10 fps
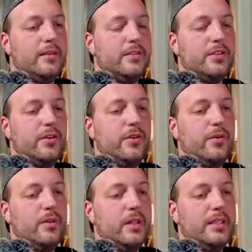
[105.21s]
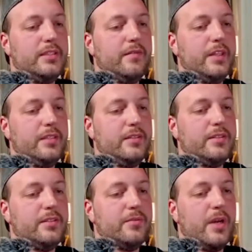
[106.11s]
So list of
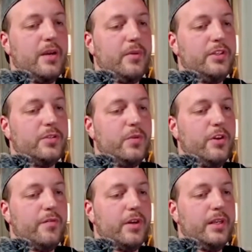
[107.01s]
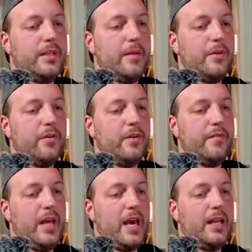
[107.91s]
lists, right? We just went over a demo of
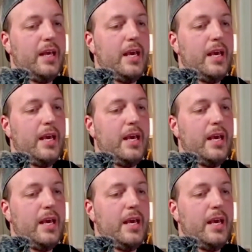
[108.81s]
that.